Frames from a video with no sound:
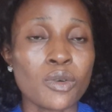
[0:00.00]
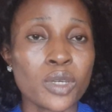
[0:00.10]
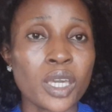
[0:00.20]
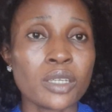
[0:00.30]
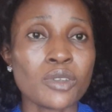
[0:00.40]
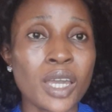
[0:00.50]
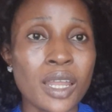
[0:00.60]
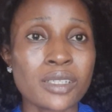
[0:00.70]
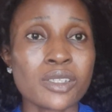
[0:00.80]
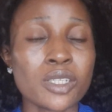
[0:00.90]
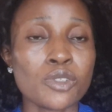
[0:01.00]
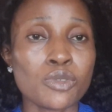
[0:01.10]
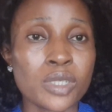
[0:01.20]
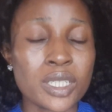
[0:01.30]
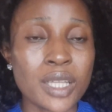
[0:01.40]
Okay, you can actually
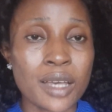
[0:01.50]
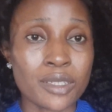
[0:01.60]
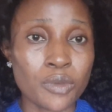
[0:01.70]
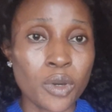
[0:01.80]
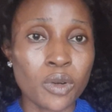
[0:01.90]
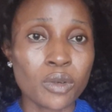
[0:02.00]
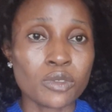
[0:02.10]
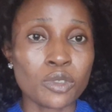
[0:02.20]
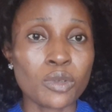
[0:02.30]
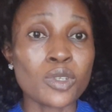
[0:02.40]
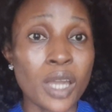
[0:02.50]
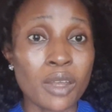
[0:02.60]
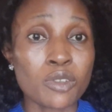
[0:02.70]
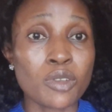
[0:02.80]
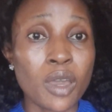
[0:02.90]
do this as well. You
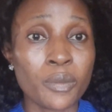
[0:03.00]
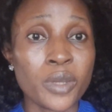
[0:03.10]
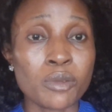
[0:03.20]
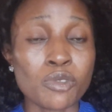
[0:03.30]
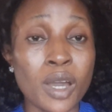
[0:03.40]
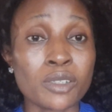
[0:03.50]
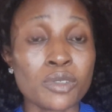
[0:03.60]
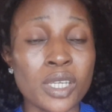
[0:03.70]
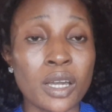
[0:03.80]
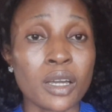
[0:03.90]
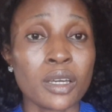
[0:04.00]
can also help them to handle